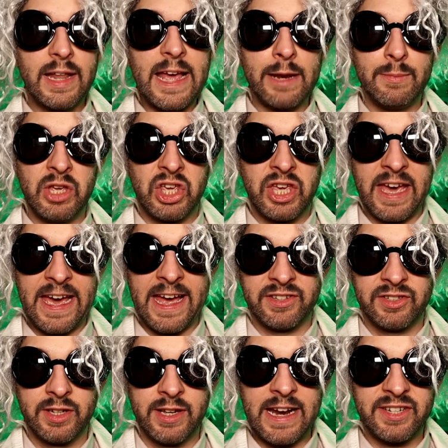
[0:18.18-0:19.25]
Let me
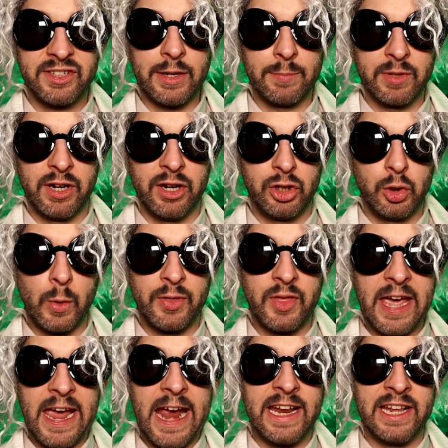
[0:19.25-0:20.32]
guess, it has something to do
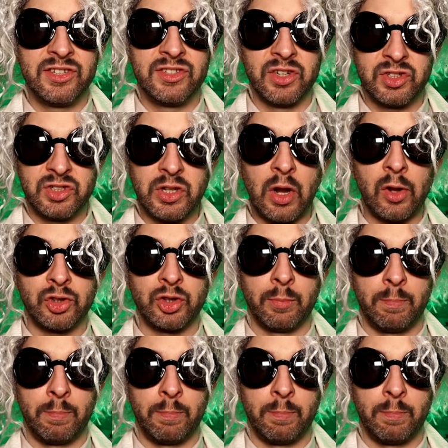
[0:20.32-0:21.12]
with 80s nostalgia